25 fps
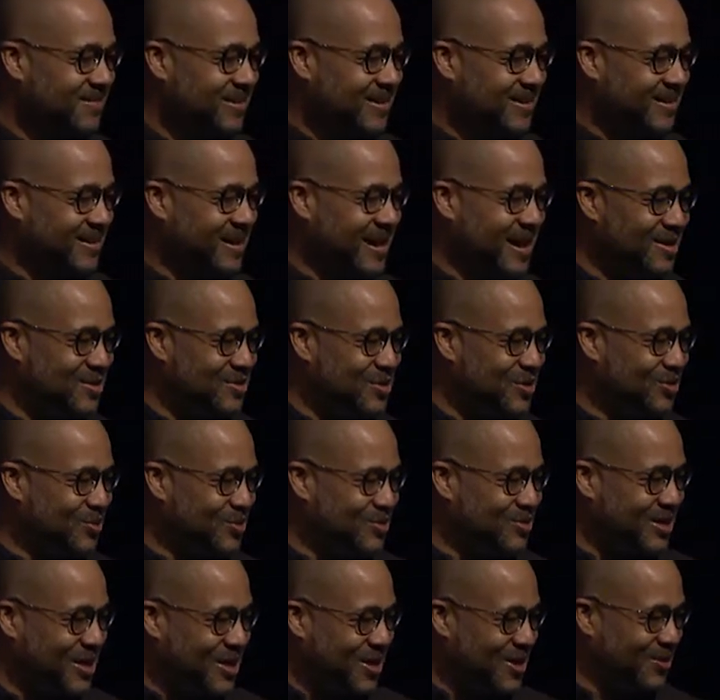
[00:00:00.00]
Can't you
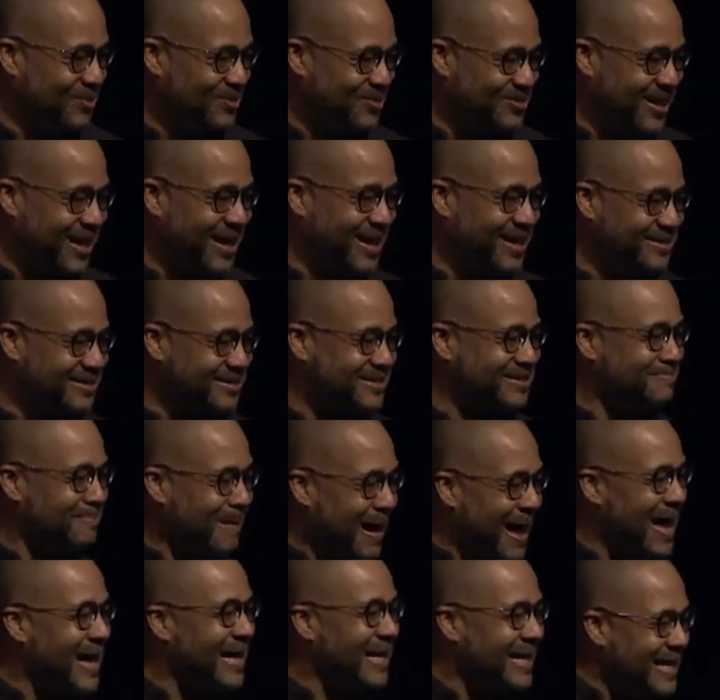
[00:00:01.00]
see Hosea
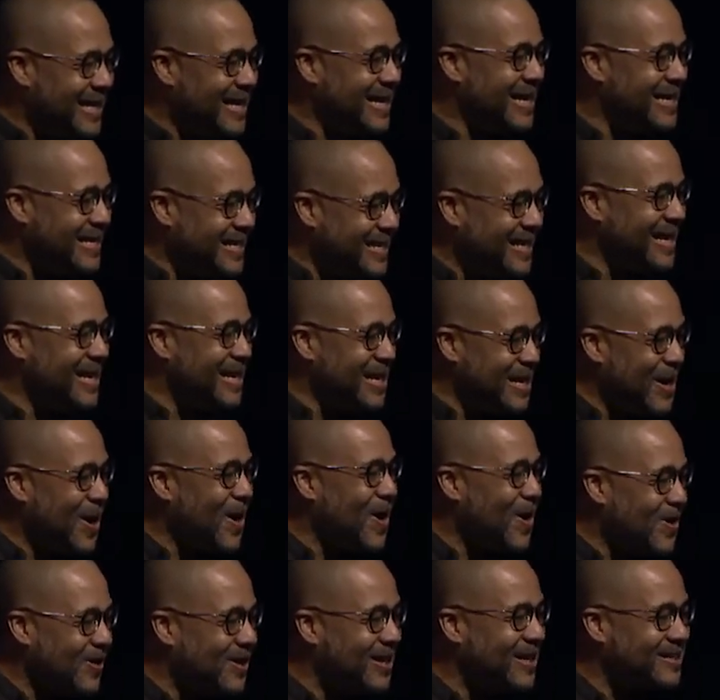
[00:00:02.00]
smiling and getting
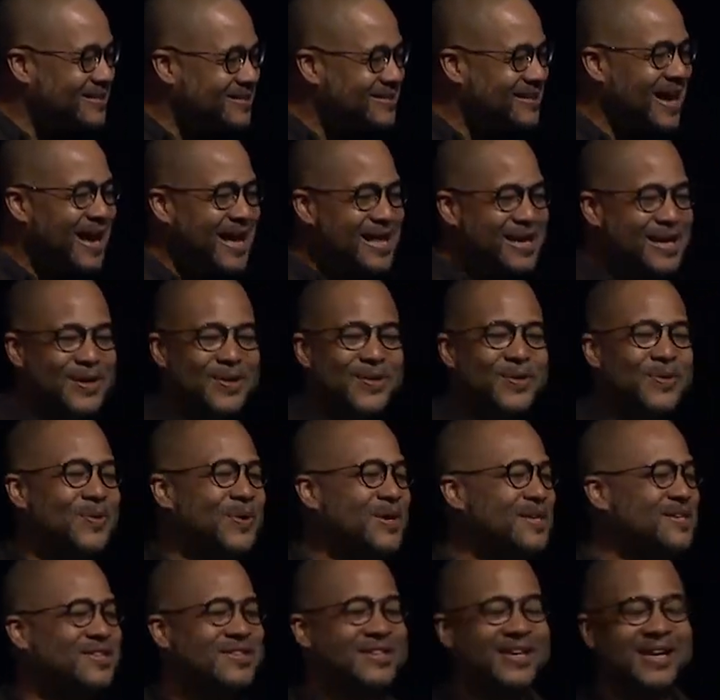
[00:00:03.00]
all excited? Who
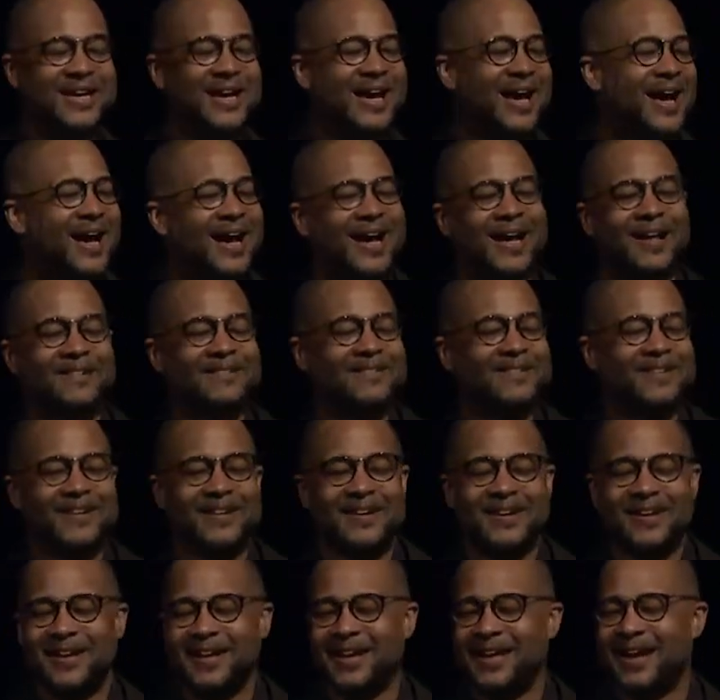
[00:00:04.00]
is she, God?
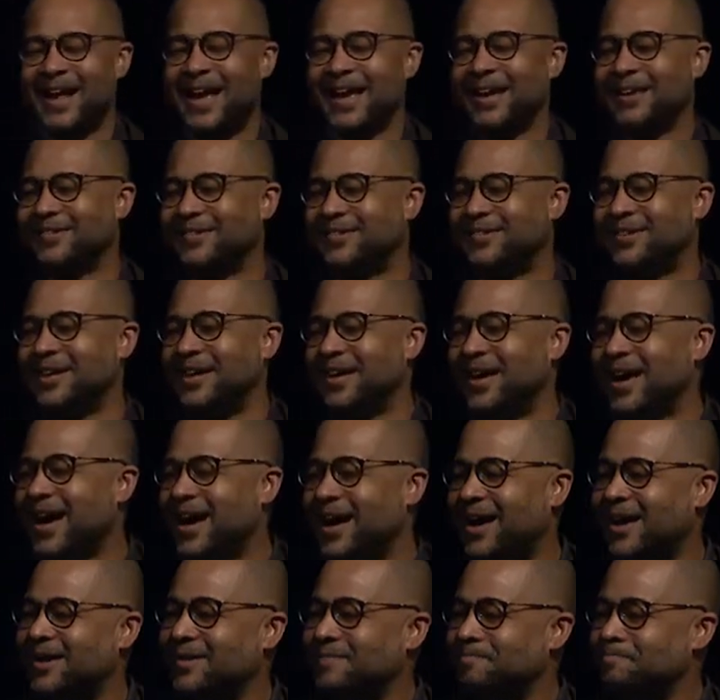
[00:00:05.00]
And I can see
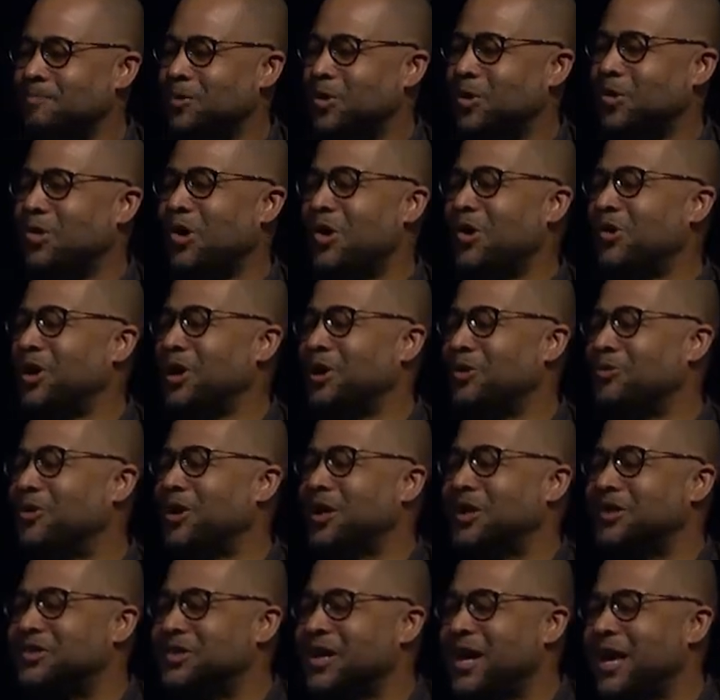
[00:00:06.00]
God quoting
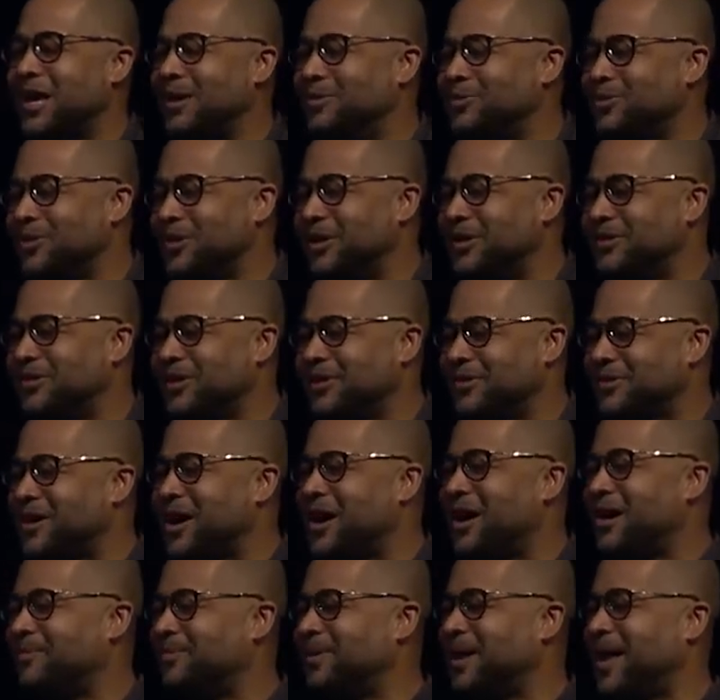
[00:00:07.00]
Rick James when he says,
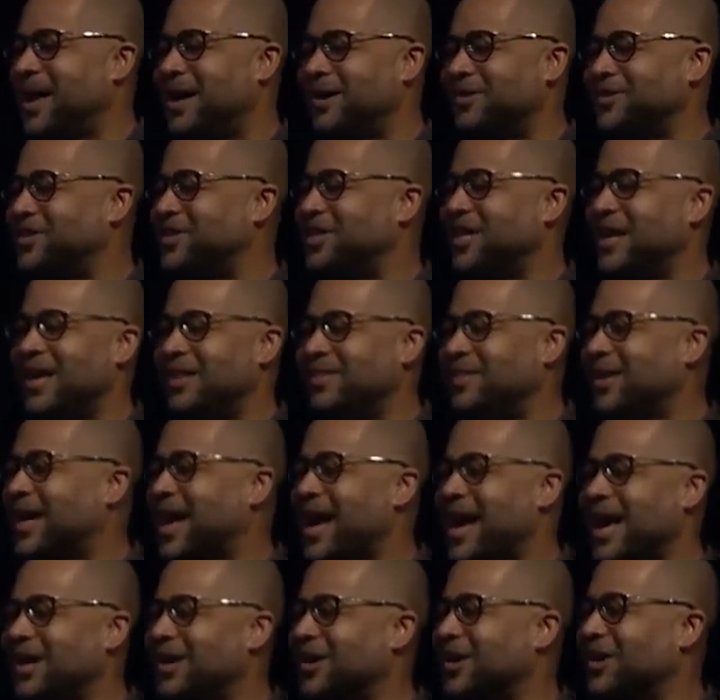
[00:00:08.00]
calm down, she ain't the
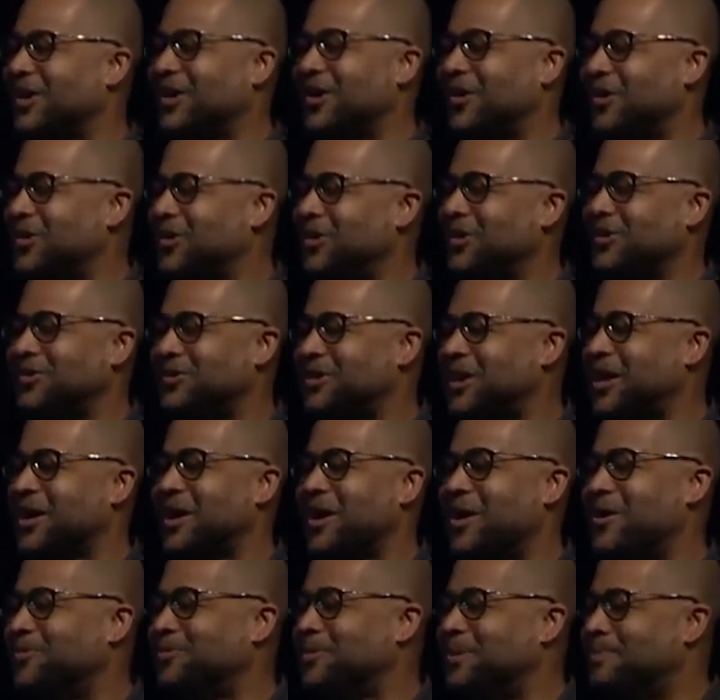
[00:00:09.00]
kind of girl you'll take home to